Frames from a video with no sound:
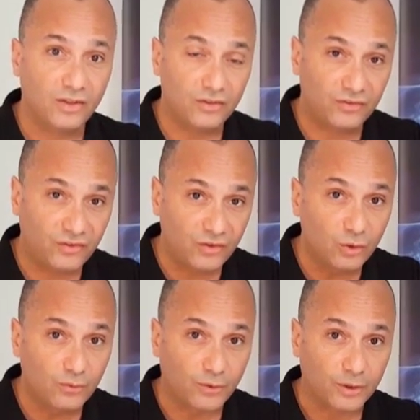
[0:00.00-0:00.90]

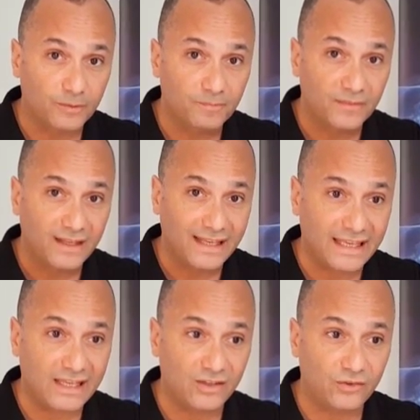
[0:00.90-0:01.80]
Silver
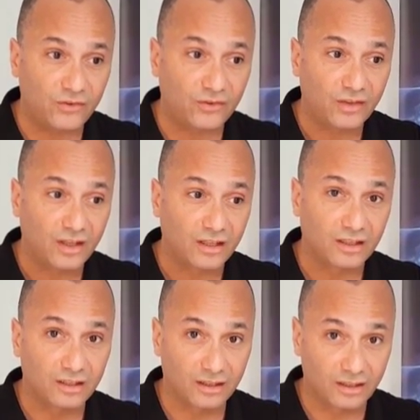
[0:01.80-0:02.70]
is
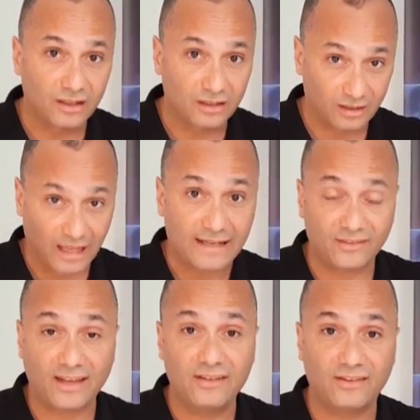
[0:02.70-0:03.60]
light
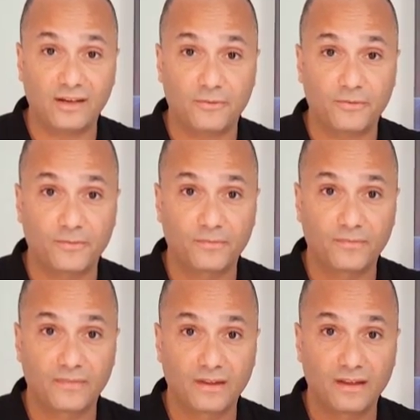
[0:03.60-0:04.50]
sensitive.
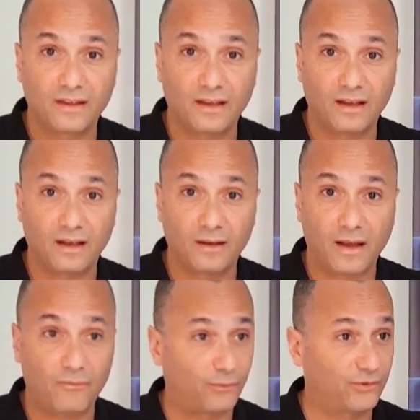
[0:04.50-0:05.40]

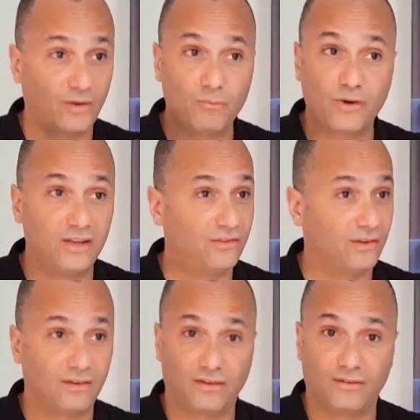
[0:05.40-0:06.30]
For some
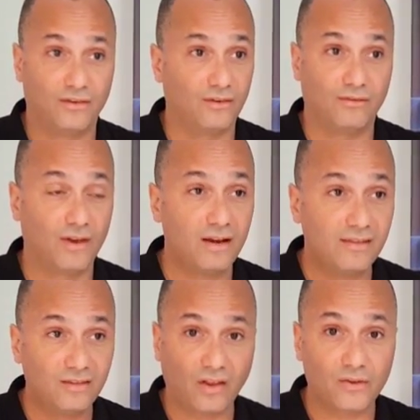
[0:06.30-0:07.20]
reason, none of
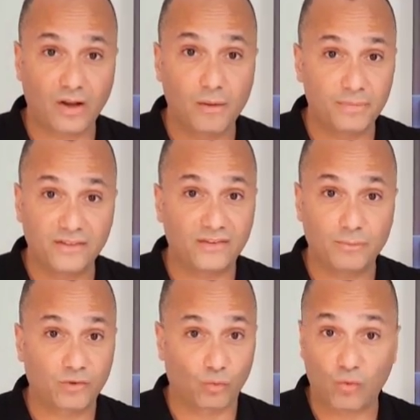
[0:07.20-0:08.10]
these other companies seem
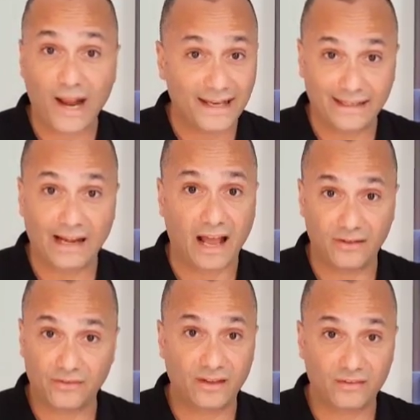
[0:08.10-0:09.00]
to
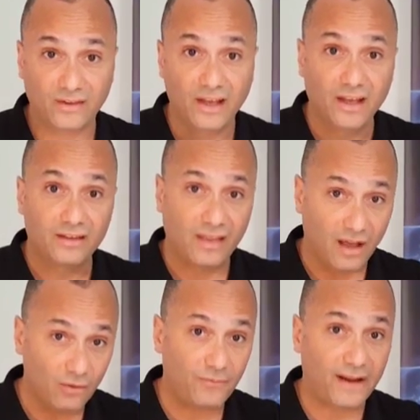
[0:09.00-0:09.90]
recognize this. The
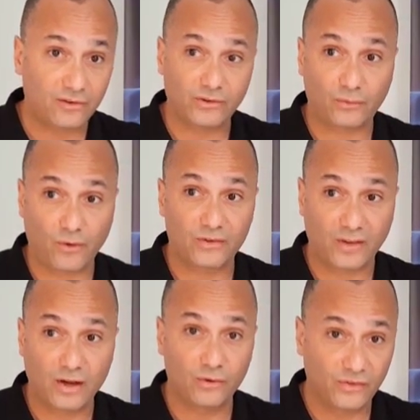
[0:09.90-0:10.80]
Health Factory, as far as I
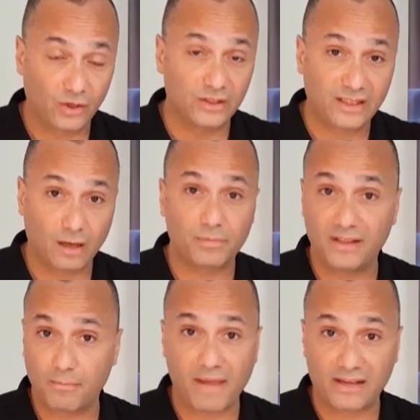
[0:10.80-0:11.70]
know, is the only company
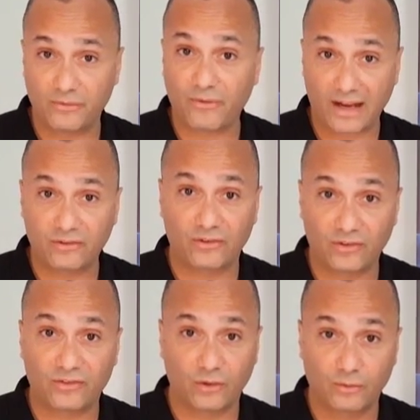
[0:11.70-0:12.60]
that manufactures the
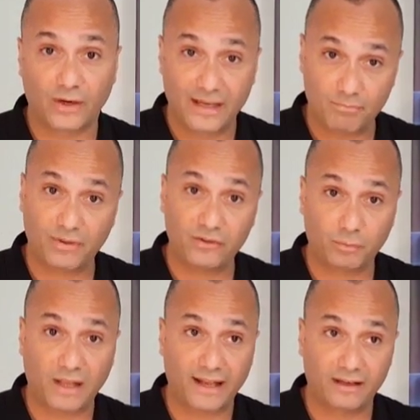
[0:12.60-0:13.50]
silver in pitch
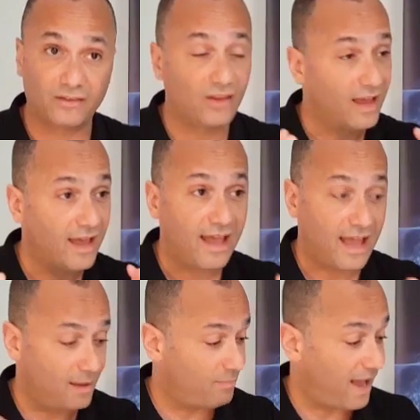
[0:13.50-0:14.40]
blackness
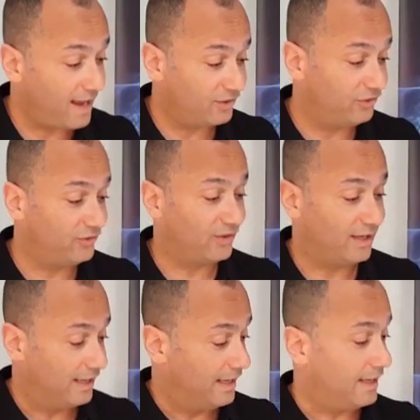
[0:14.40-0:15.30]
and packages
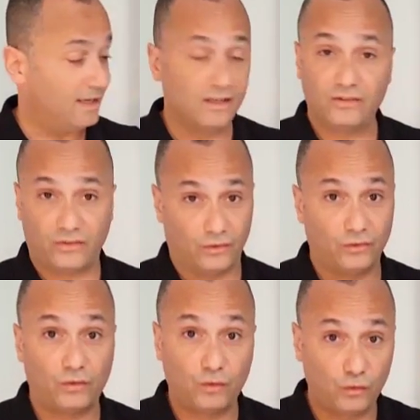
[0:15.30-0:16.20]
it in this
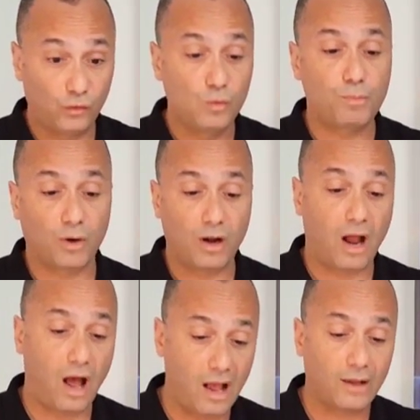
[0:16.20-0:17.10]
super
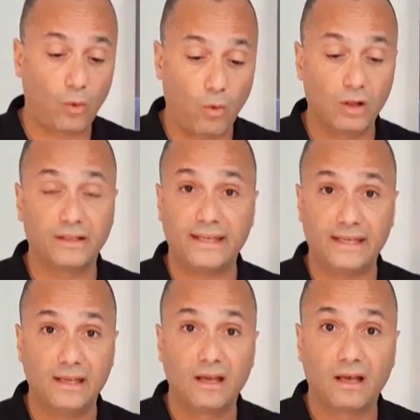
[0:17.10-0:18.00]
high
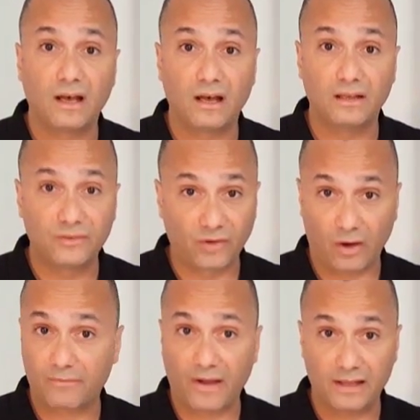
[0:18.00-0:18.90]
quality
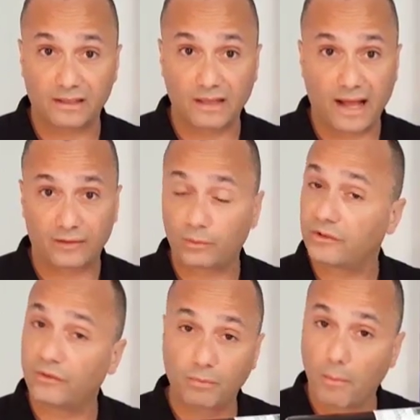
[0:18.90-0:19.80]
dark violet glass, which
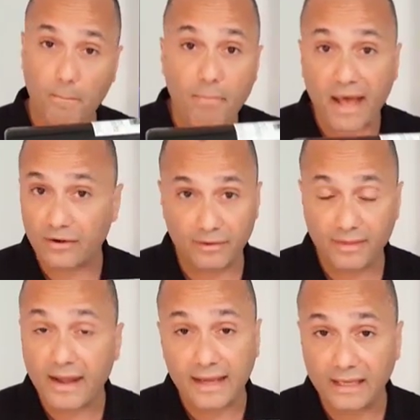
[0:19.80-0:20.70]
is better
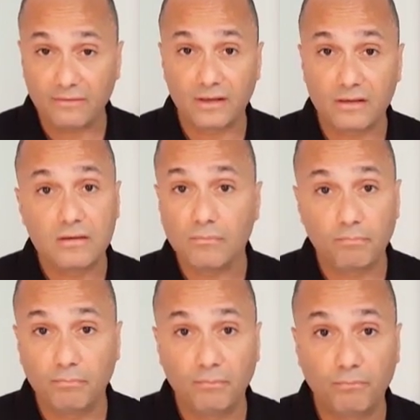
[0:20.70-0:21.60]
than even
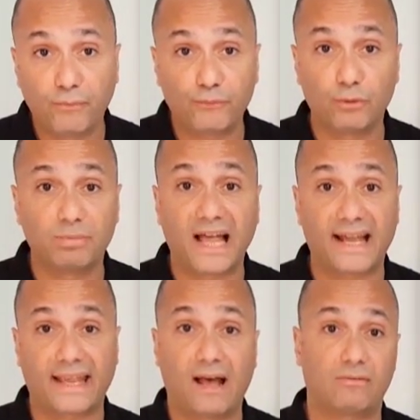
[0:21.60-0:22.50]
full
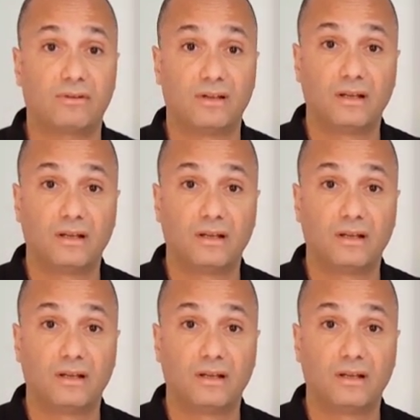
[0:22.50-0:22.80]
blackout.